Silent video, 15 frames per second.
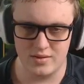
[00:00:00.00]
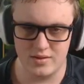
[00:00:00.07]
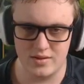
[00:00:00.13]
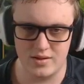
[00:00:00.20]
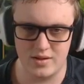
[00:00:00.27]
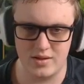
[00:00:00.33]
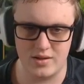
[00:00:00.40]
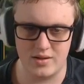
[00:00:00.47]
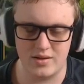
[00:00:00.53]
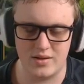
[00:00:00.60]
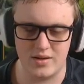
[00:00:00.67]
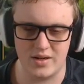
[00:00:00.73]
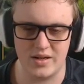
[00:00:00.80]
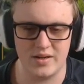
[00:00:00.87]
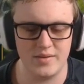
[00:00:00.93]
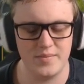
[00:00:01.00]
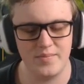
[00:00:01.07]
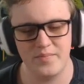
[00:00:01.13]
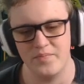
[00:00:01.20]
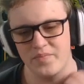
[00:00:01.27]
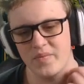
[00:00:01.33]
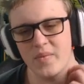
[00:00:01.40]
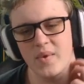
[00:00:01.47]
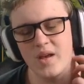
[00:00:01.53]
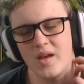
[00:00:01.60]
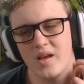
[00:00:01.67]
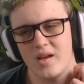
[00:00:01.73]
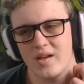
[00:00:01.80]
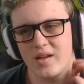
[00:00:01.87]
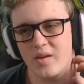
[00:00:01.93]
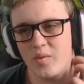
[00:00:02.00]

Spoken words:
Yeah, right. Yeah,